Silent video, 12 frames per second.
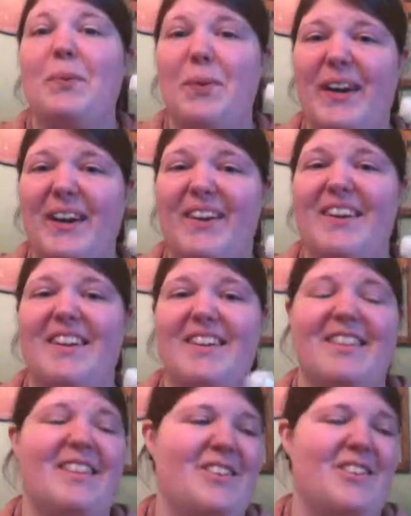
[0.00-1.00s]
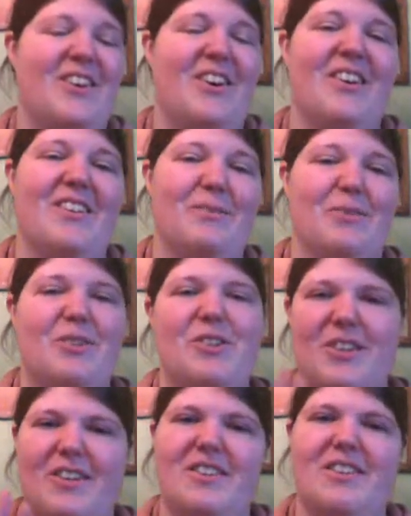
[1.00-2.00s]
weird into these dolls," which
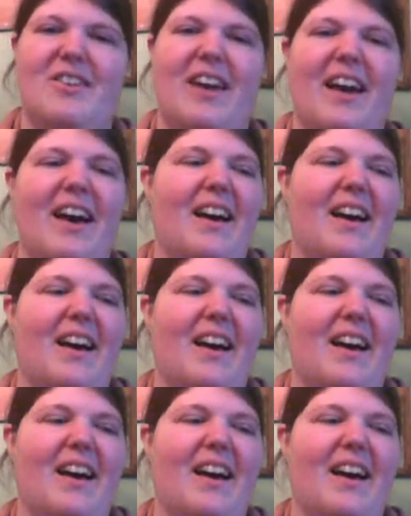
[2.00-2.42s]
is okay.